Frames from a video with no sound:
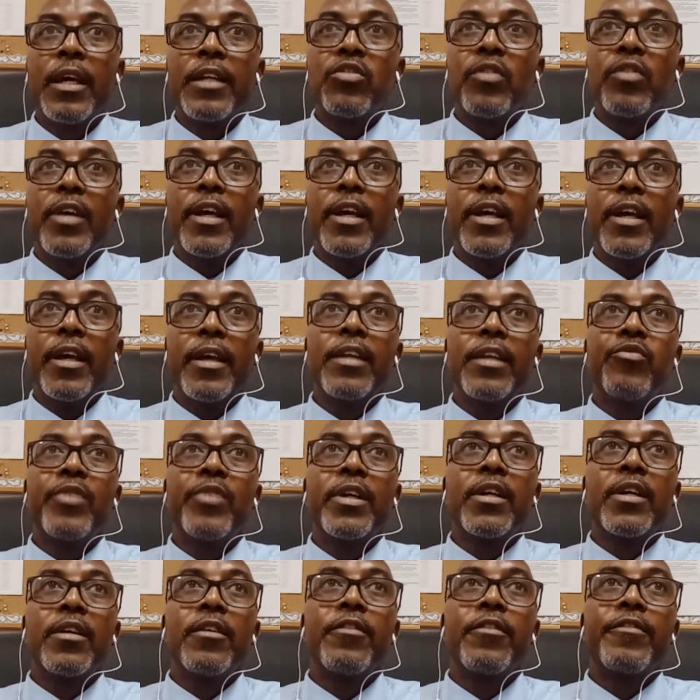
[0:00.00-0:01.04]
So aid
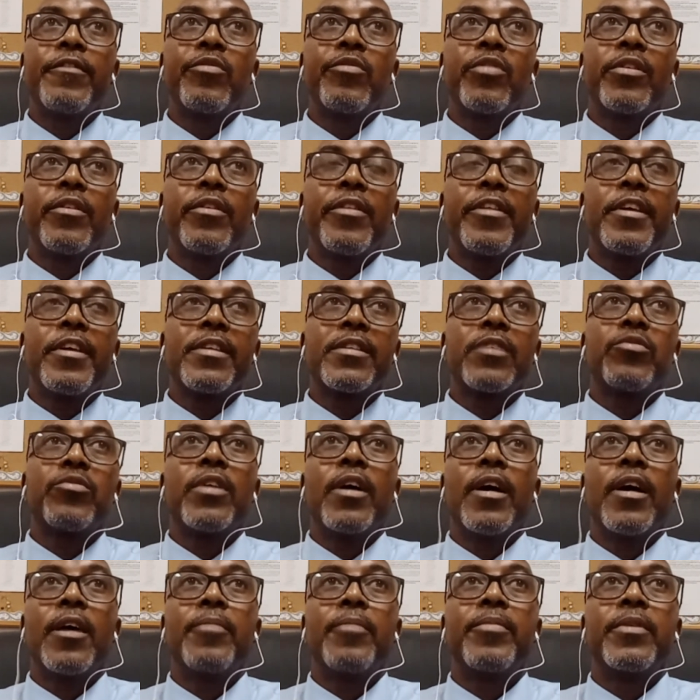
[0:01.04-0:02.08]
recovery, one of the things that
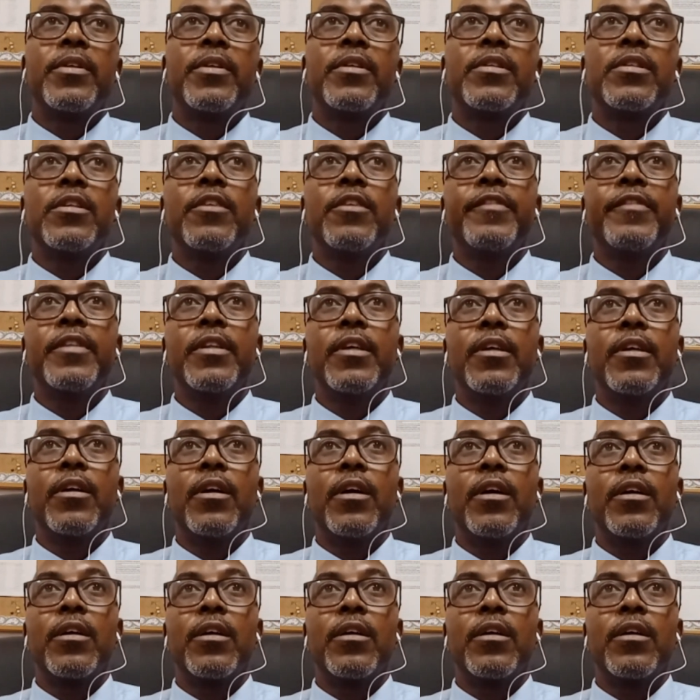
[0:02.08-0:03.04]
would happen is if the